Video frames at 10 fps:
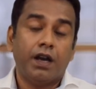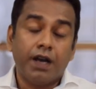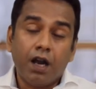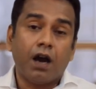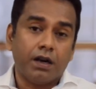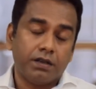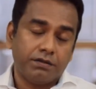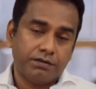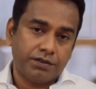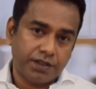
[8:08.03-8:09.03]
not
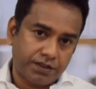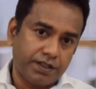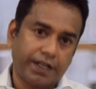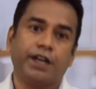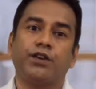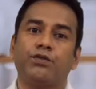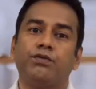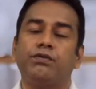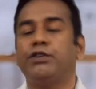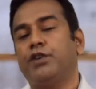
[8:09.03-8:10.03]
just sticking to
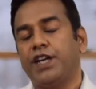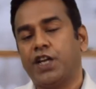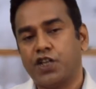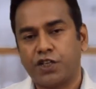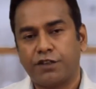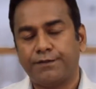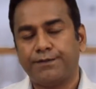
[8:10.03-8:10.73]
your niche.